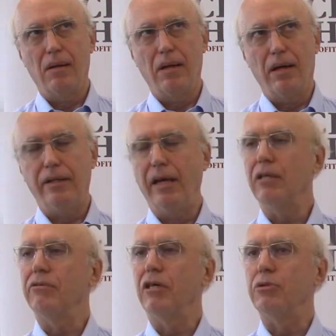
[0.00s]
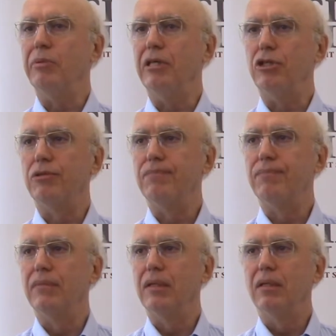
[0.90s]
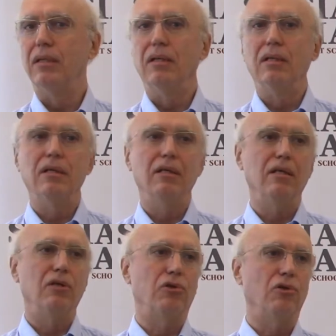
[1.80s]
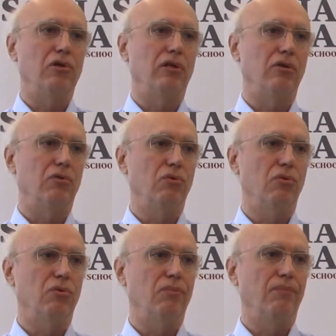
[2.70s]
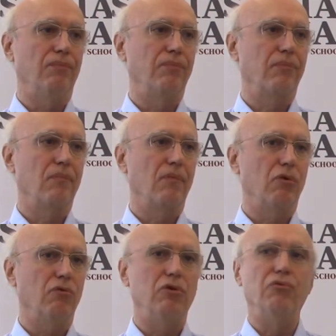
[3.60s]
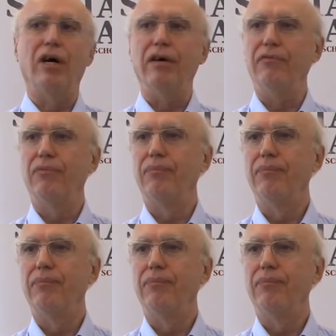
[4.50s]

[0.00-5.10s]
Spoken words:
At the end of the speech, he told to his wife